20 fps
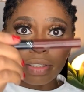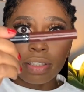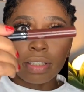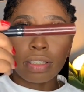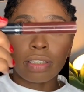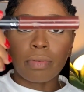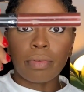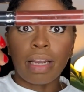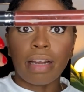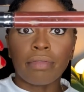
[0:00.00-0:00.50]

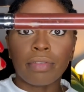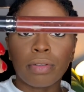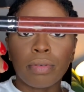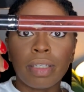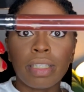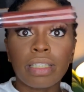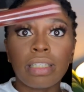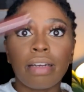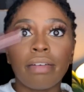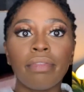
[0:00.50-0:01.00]
So we have
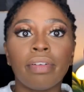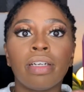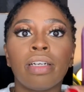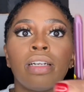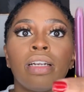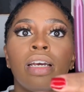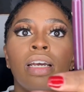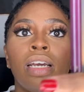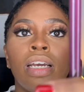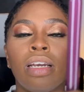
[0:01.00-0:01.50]
27,
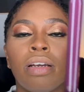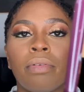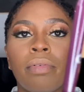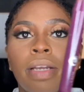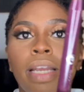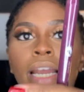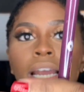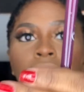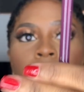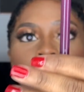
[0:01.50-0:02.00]
we
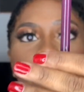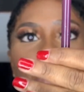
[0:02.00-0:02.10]
have,